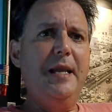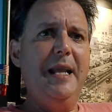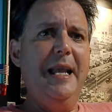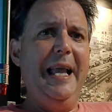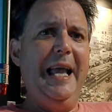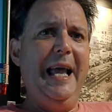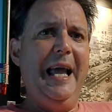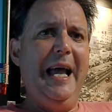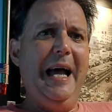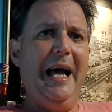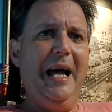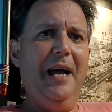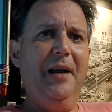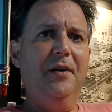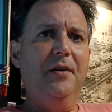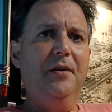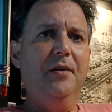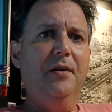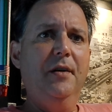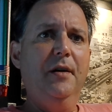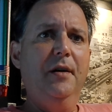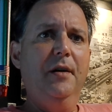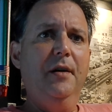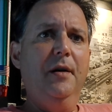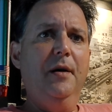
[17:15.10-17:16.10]
And
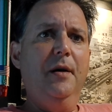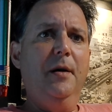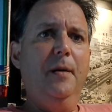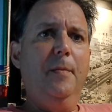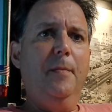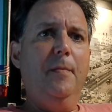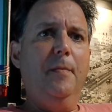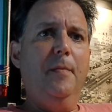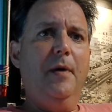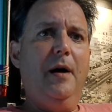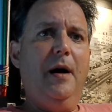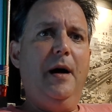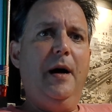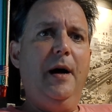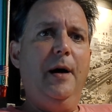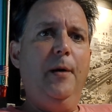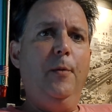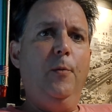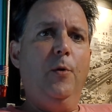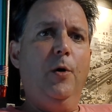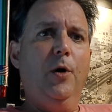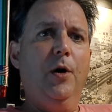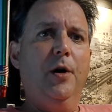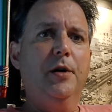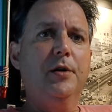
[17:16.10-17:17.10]
I
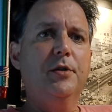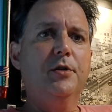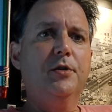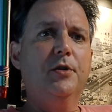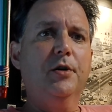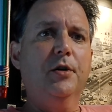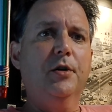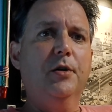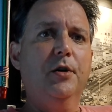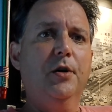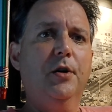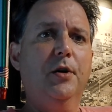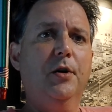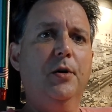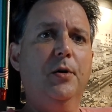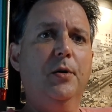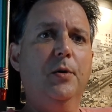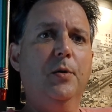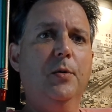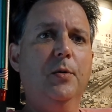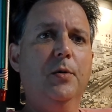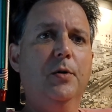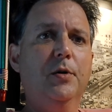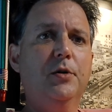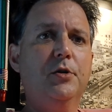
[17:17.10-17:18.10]
want to
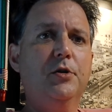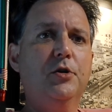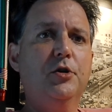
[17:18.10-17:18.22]
go